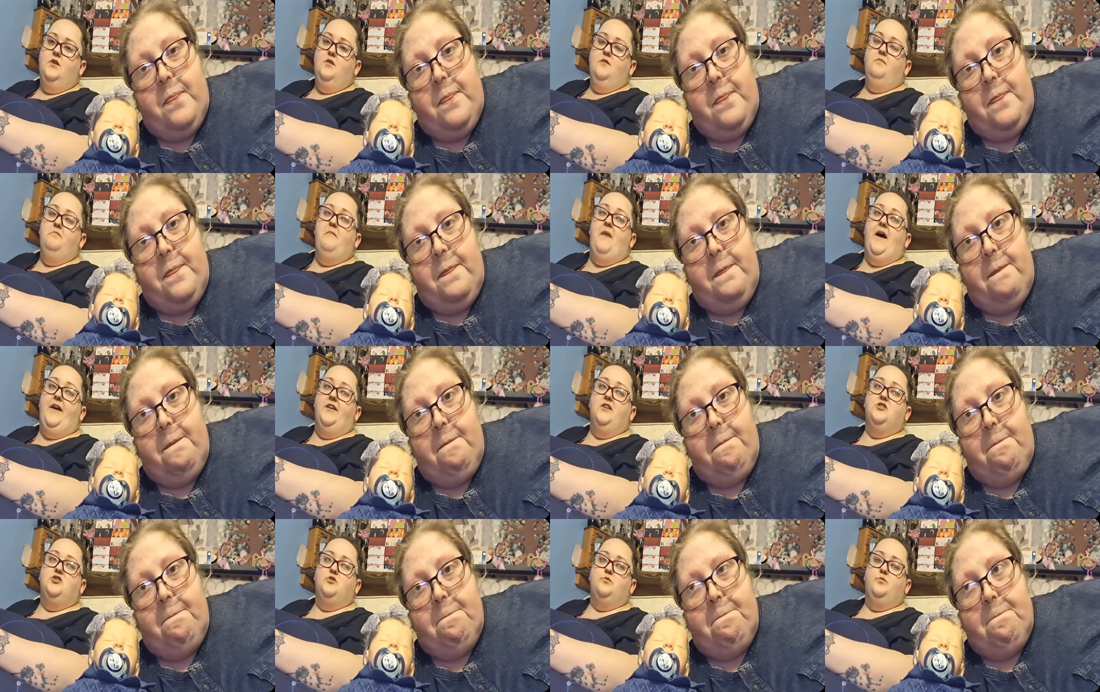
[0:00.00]

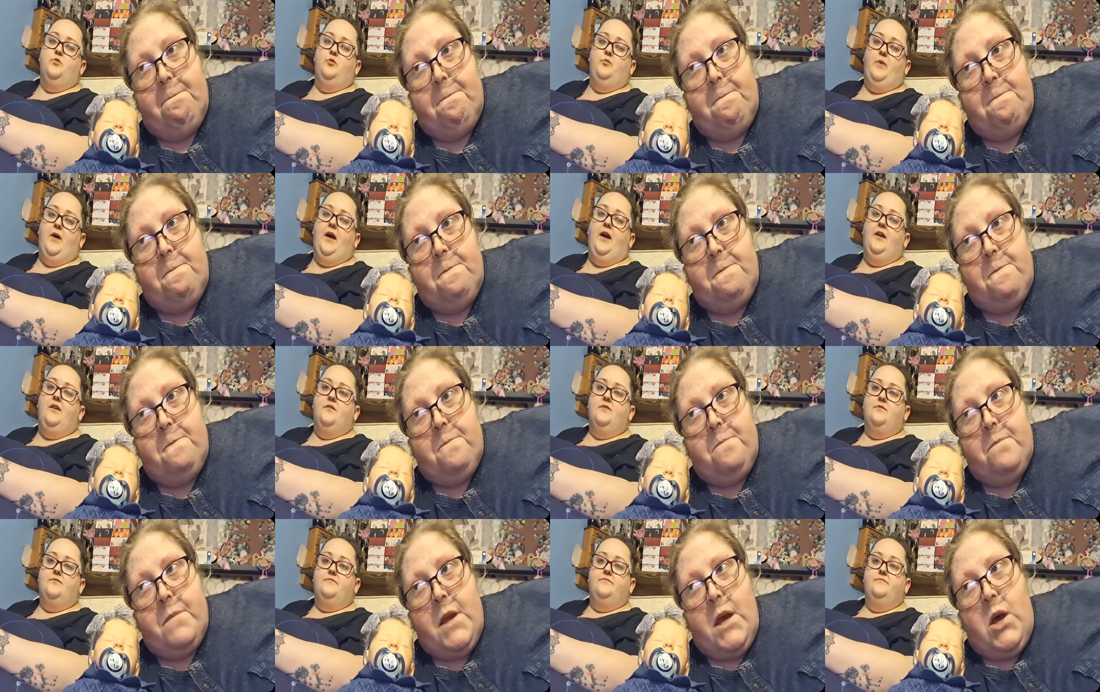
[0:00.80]
Speaker 1: manageable
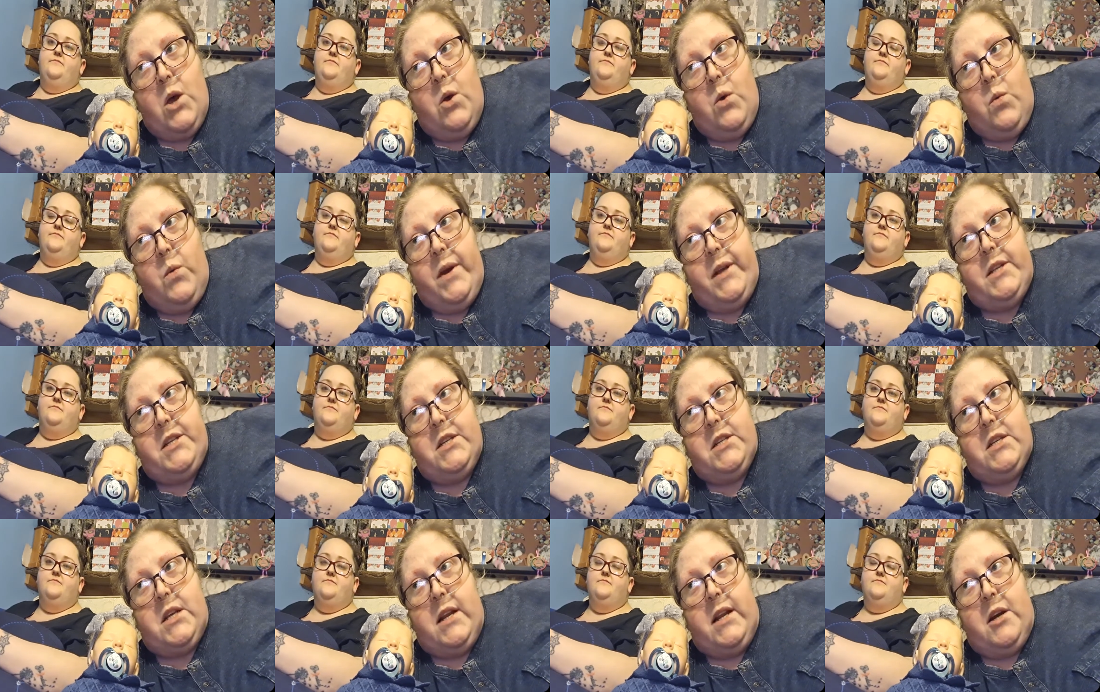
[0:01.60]
pain.
Speaker 2: Which
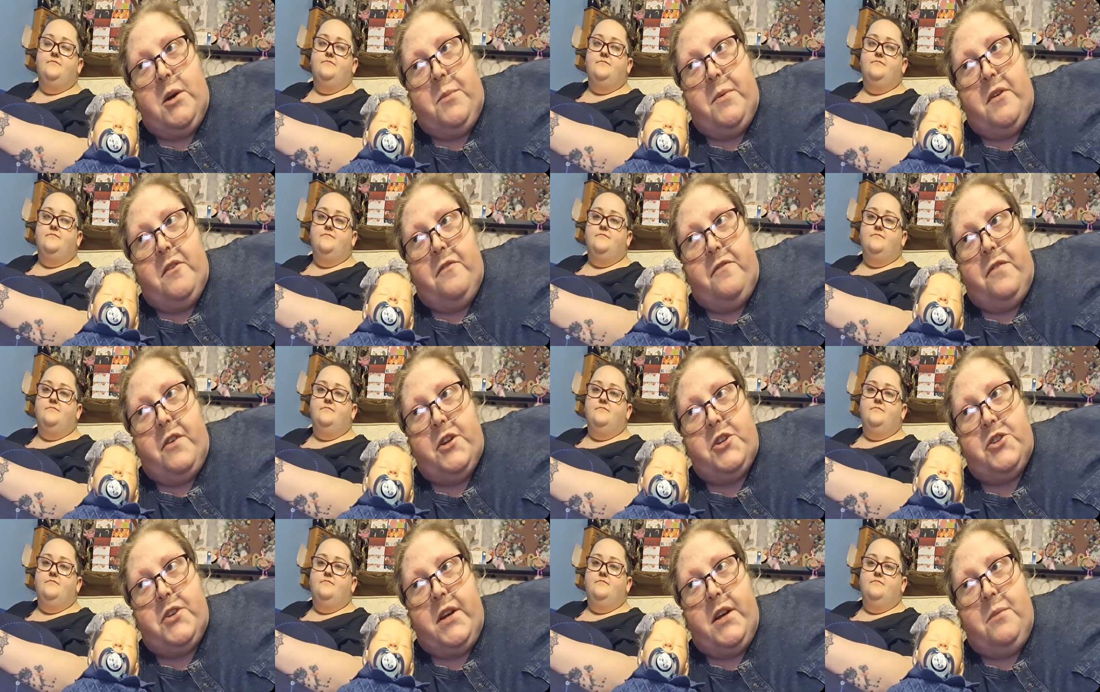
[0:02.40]
is a little bit
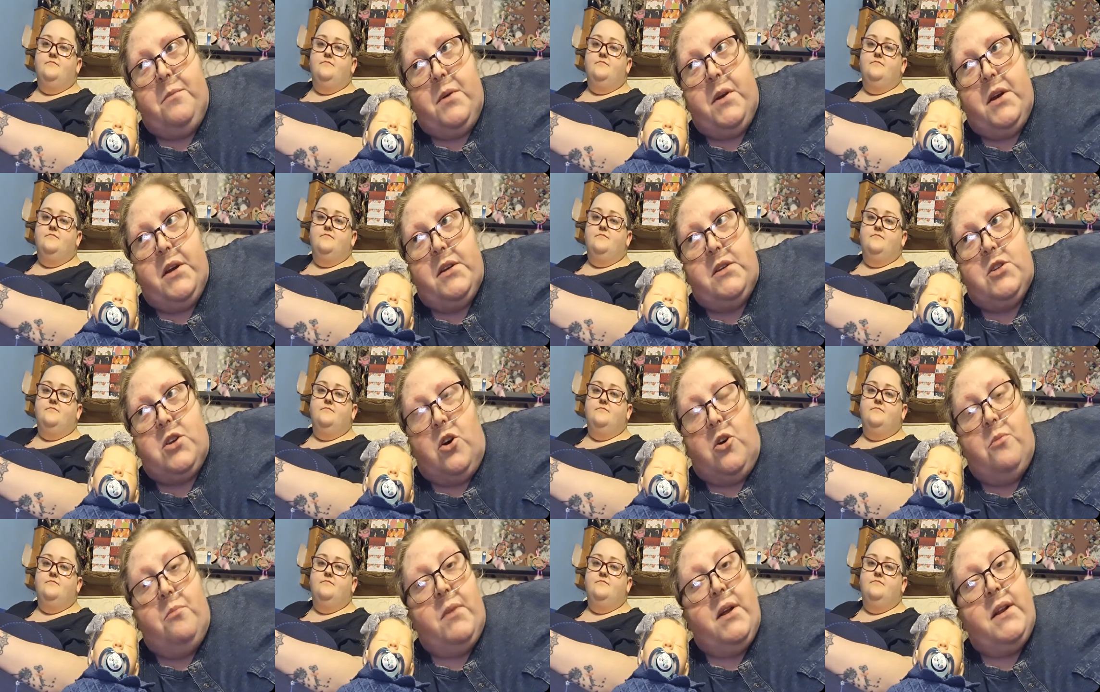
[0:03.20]
frustrating because
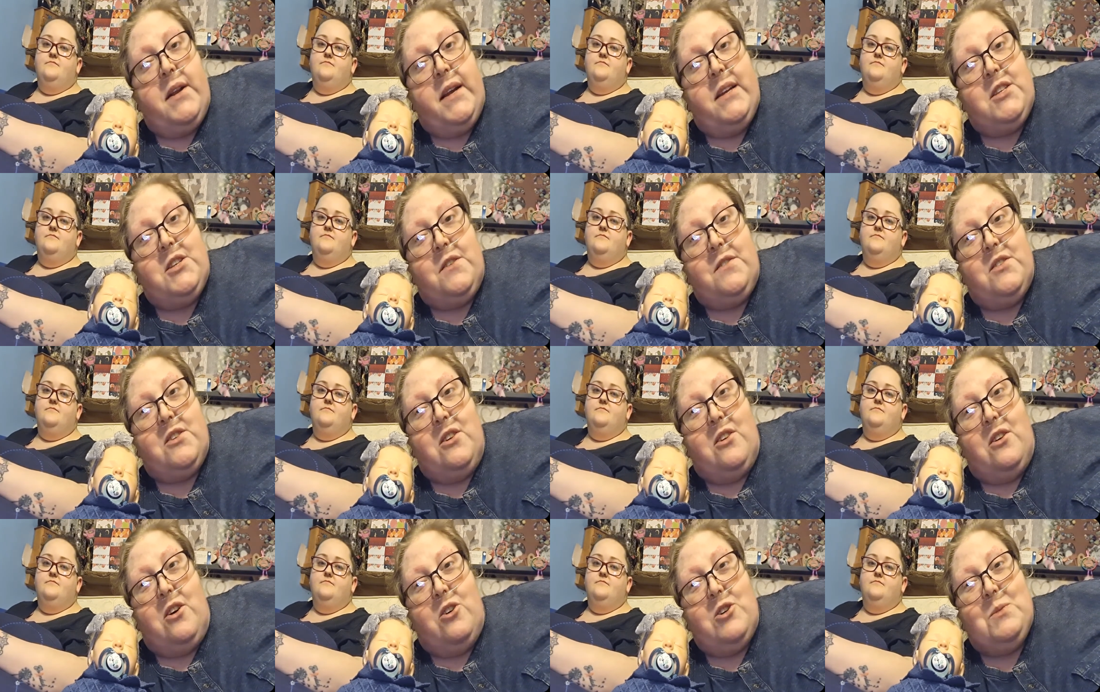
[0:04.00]
on Monday Siv's
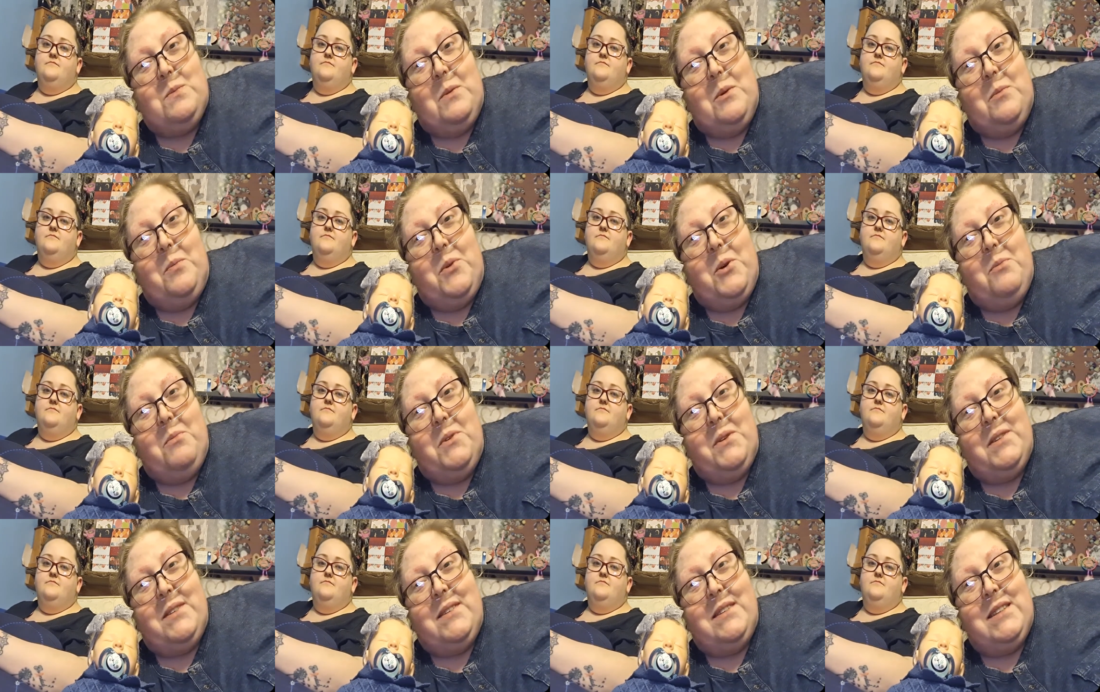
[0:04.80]
got a hospital
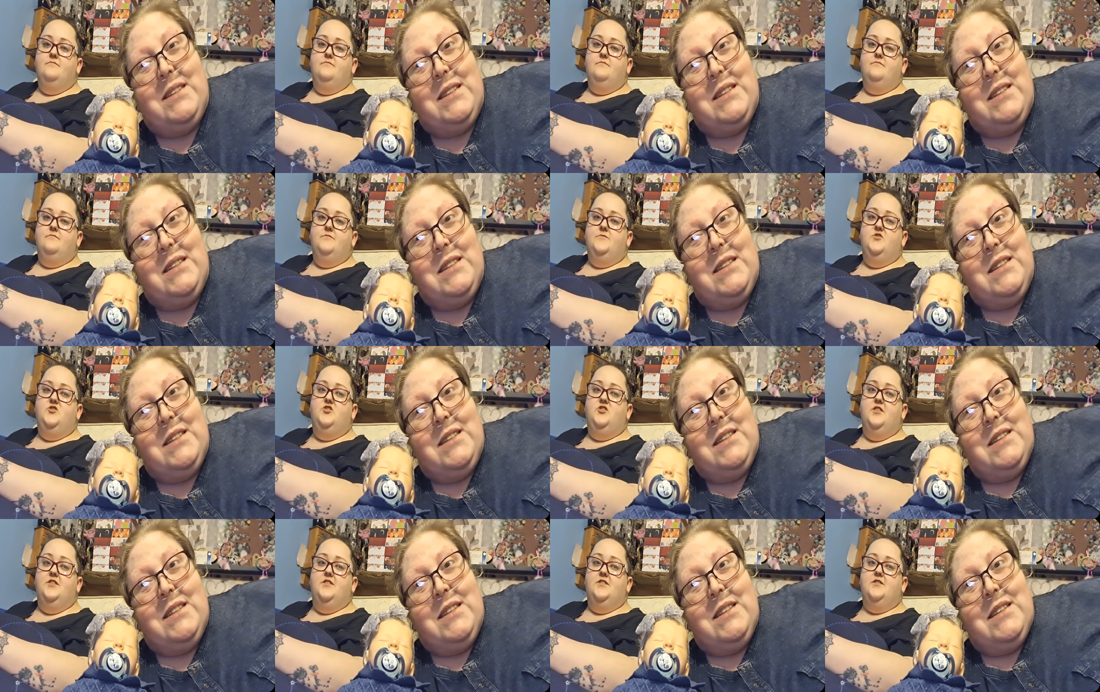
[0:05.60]
appointment.
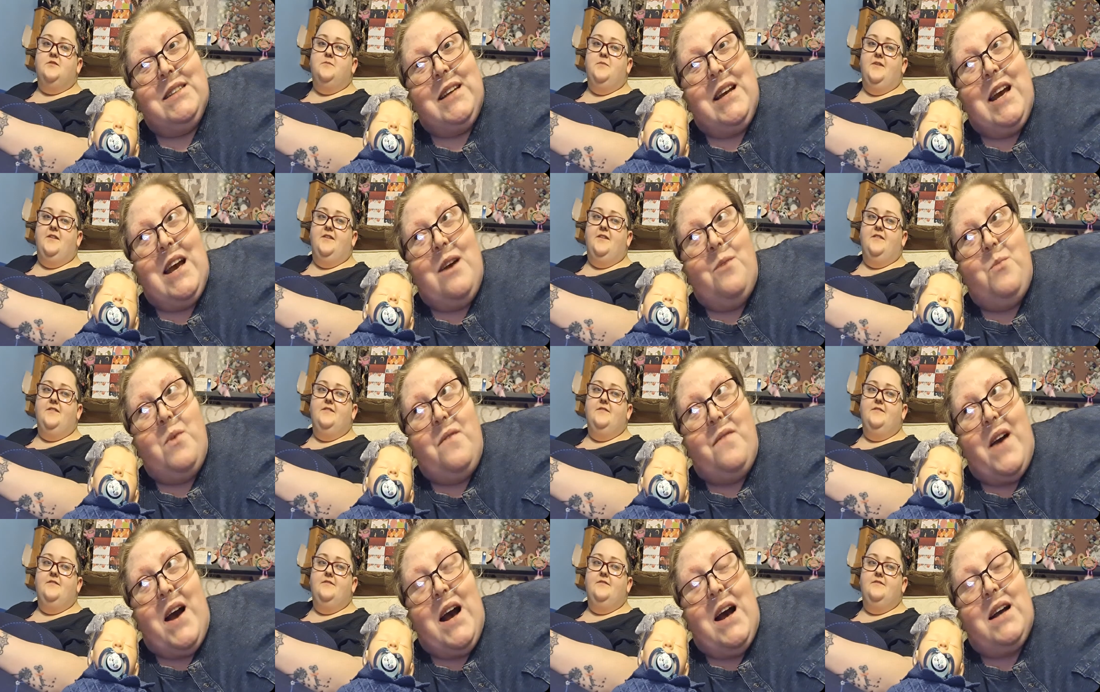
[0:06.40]
Shit, that's Monday. And
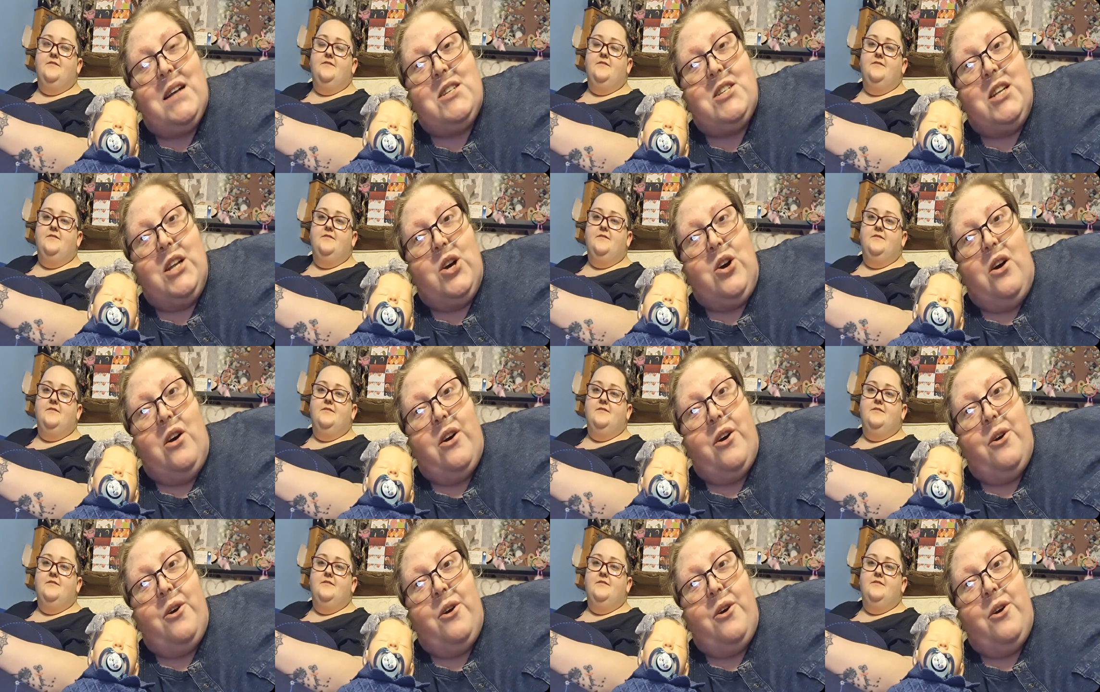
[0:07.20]
we've actually got to